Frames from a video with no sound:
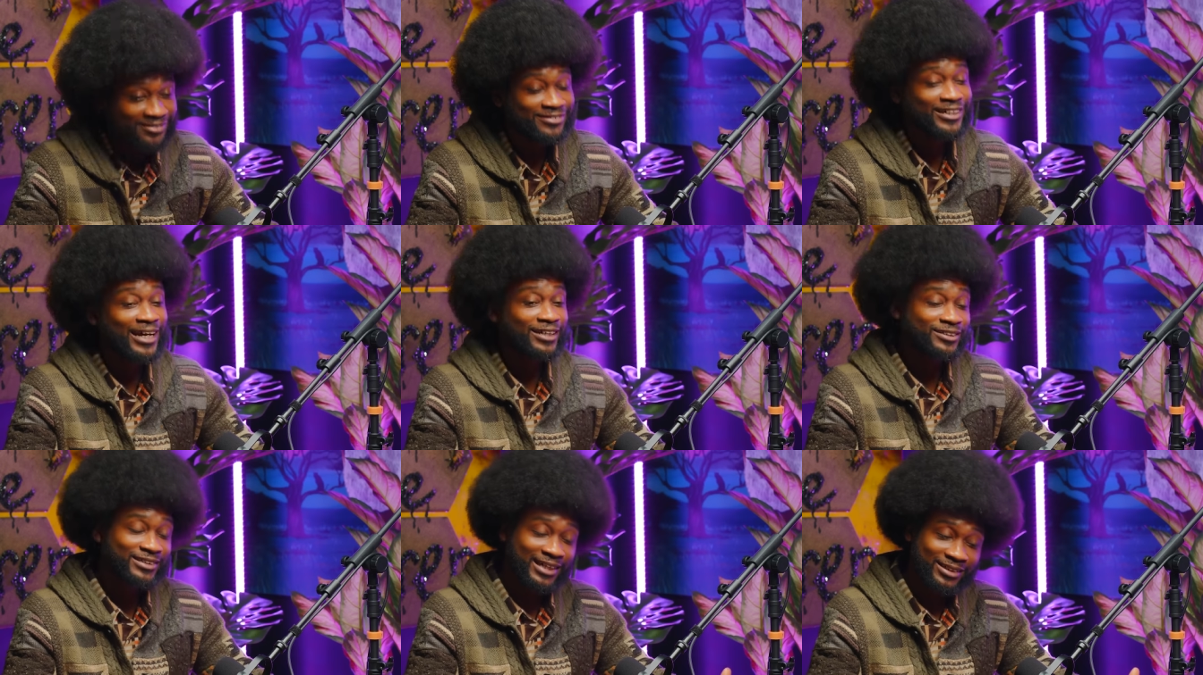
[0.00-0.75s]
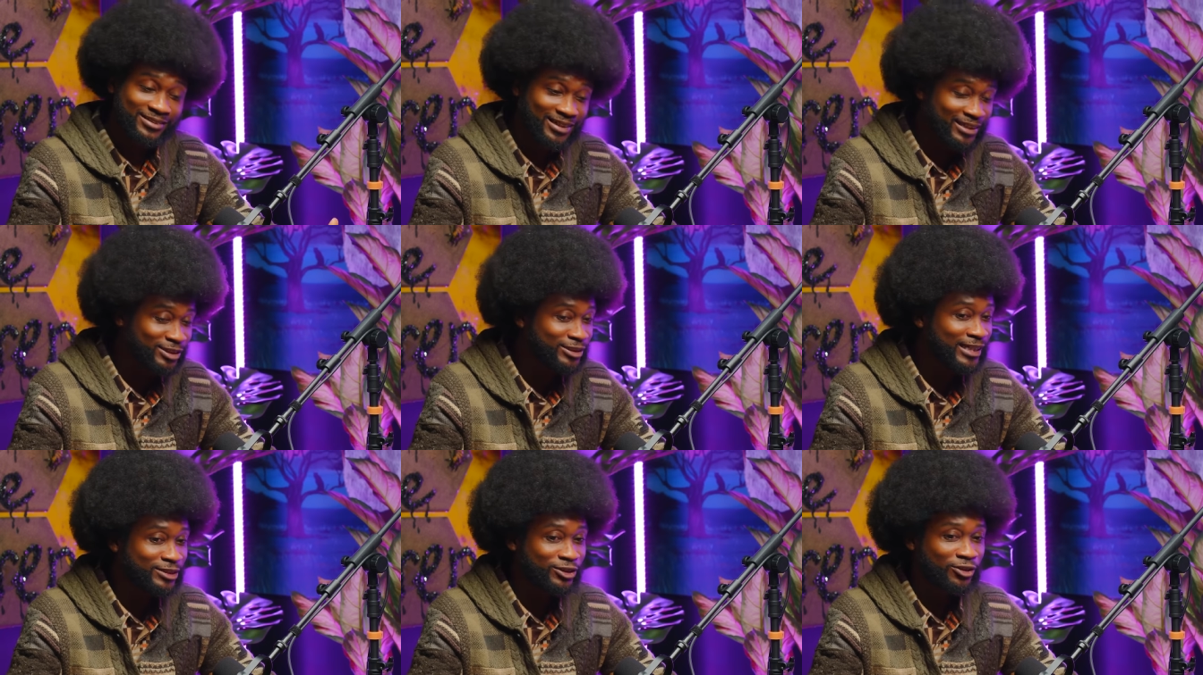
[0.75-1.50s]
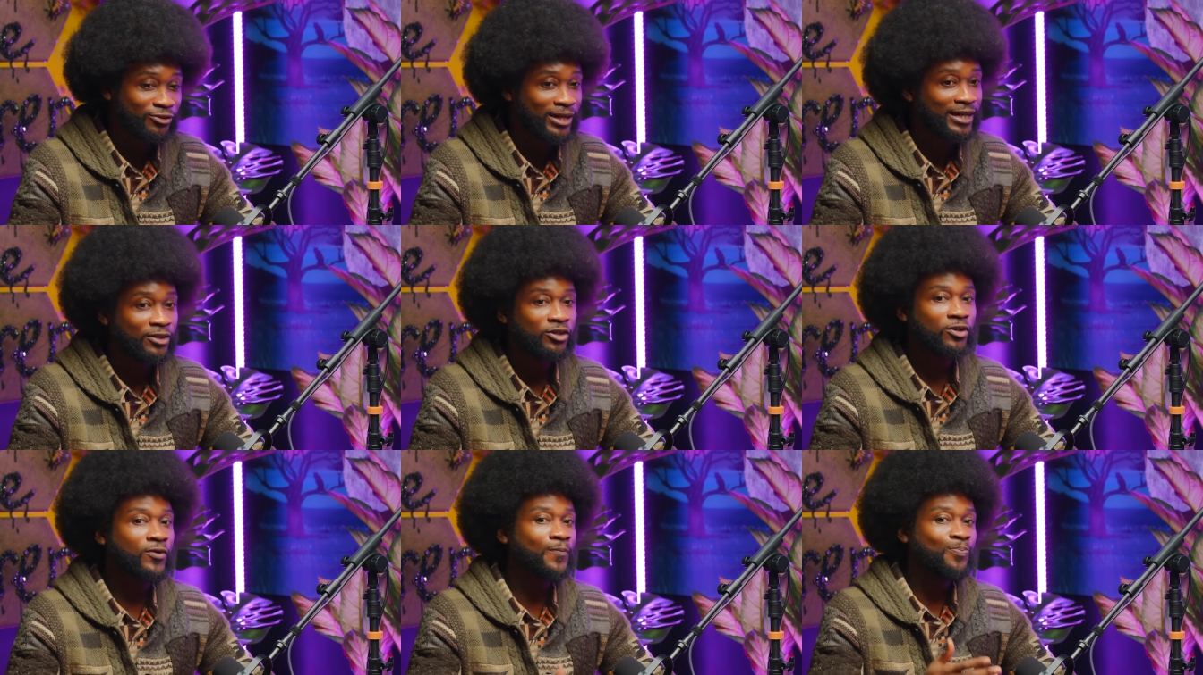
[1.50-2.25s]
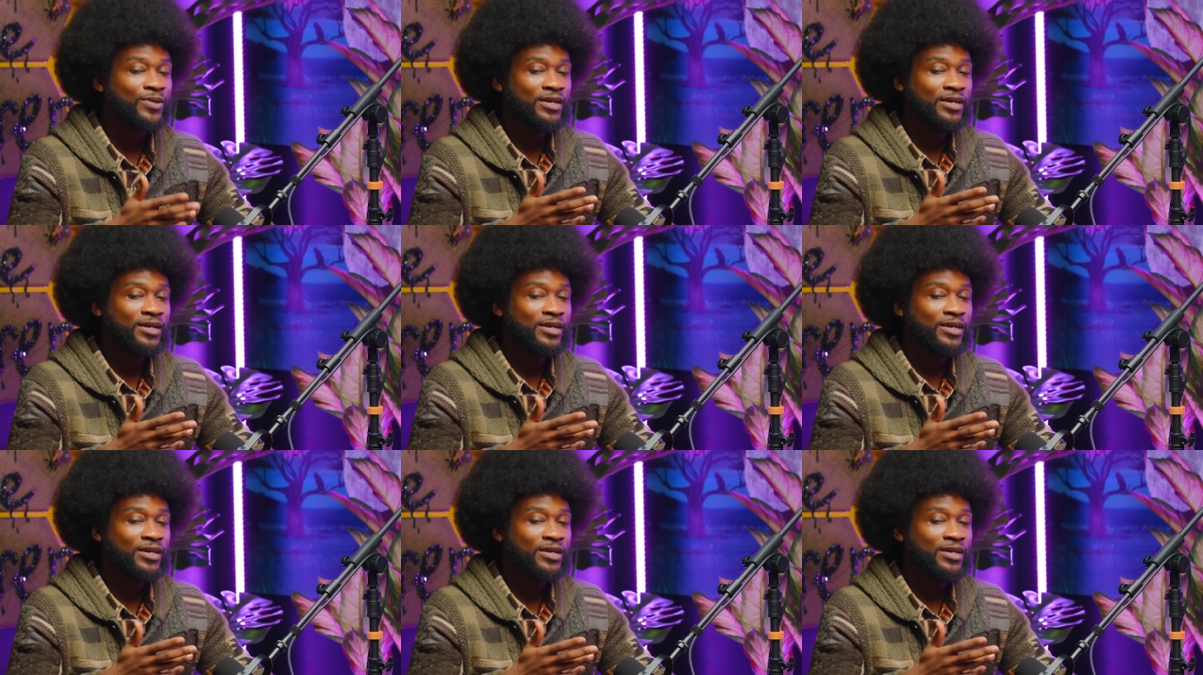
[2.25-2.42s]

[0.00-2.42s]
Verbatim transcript: Yes. that's a great, and you know,